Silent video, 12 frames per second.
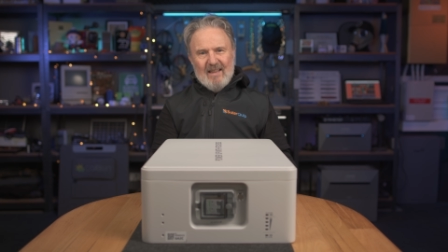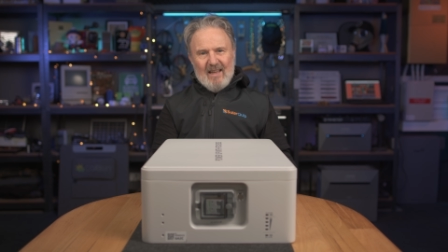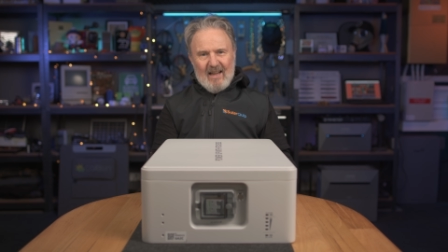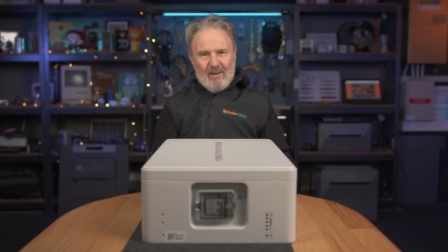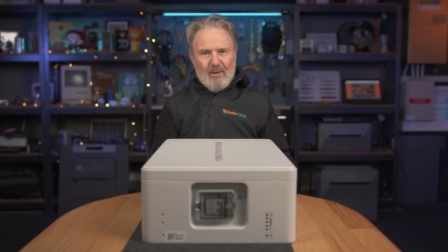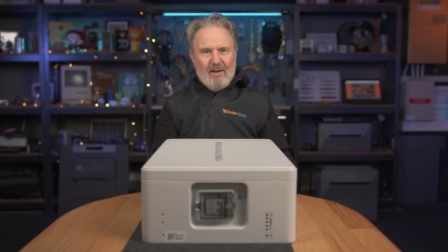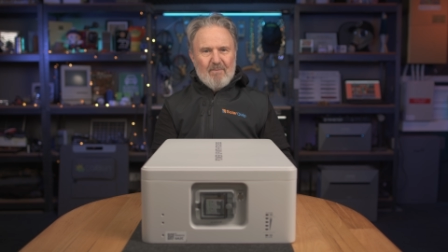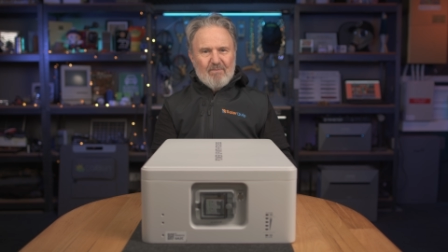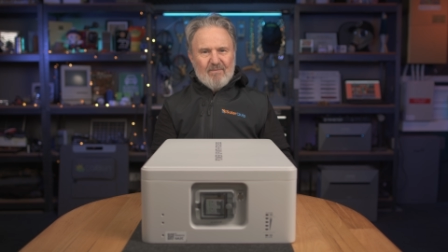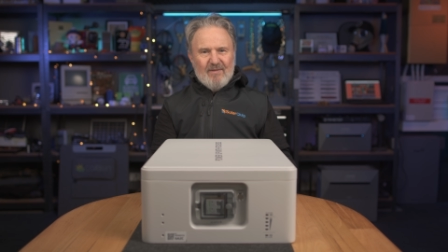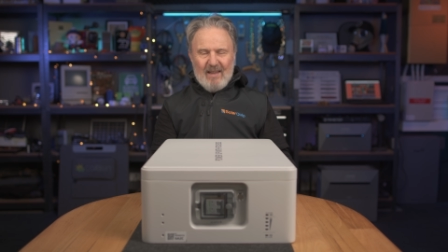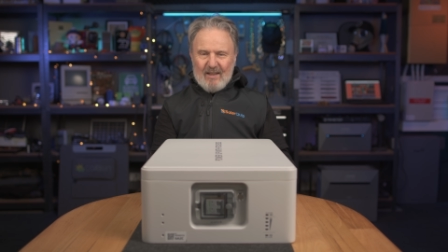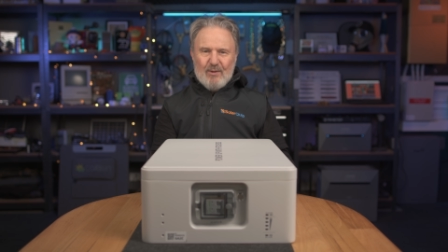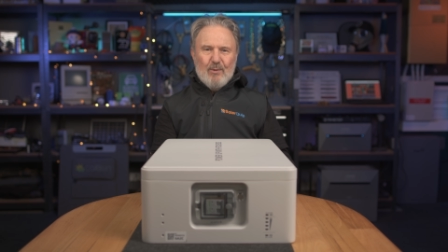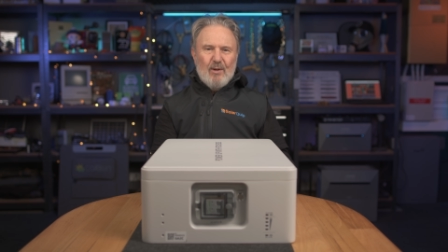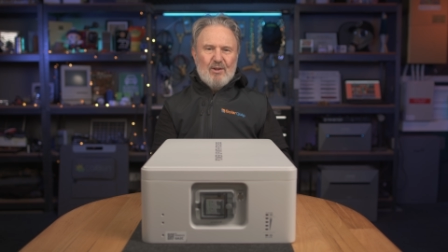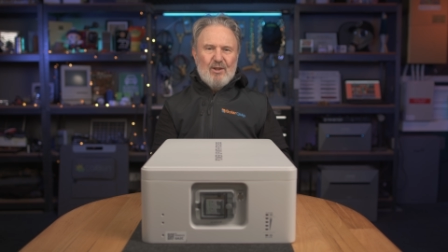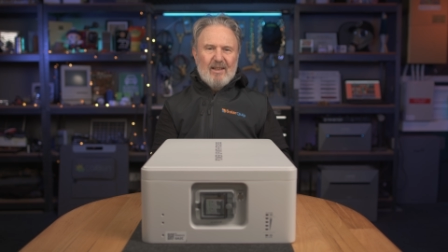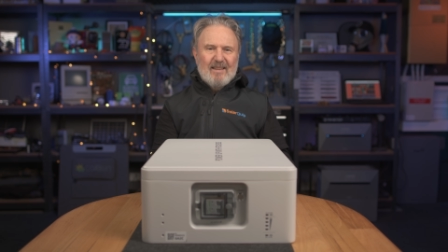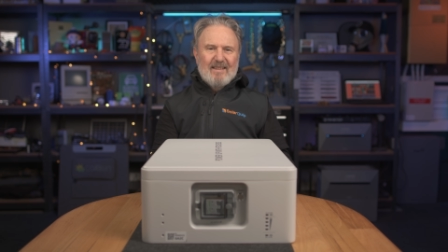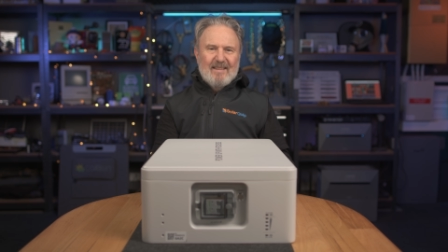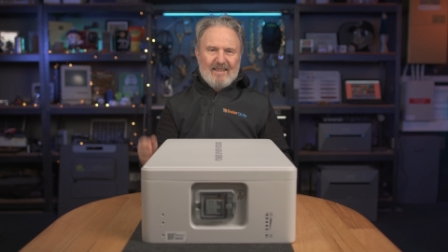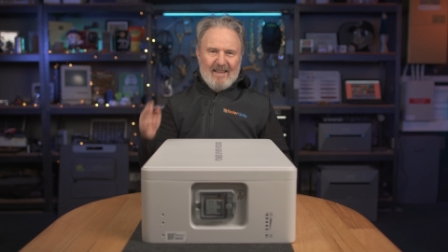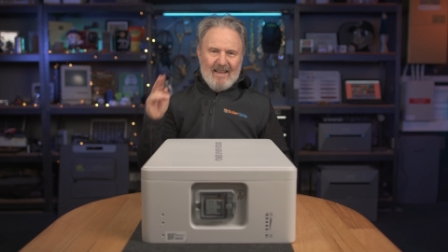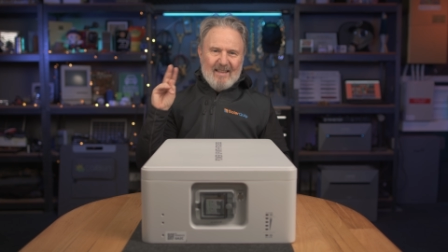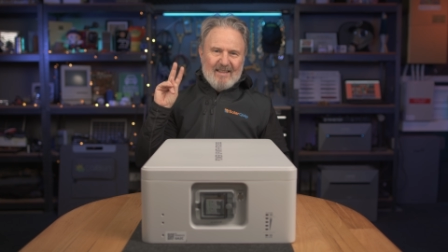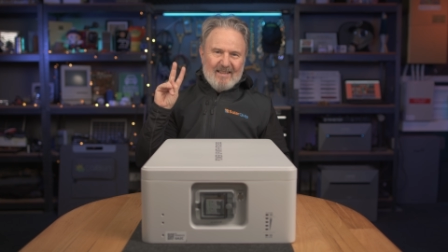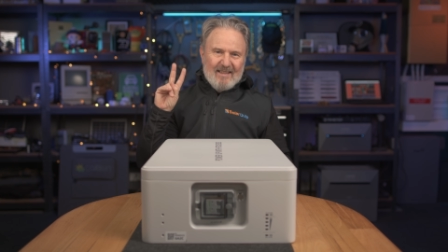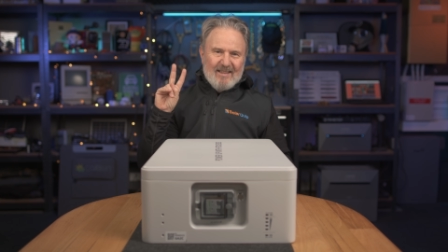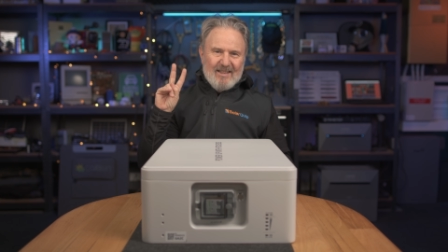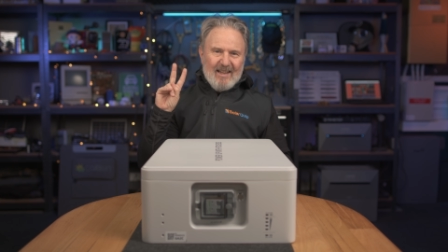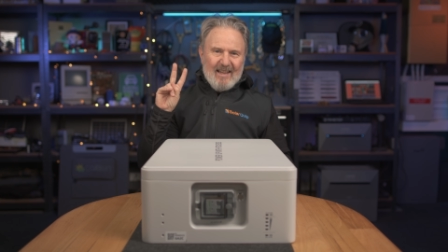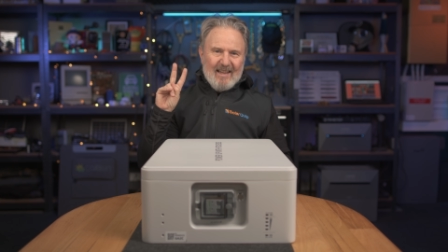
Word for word: Anyway, thanks for watching. Hey, check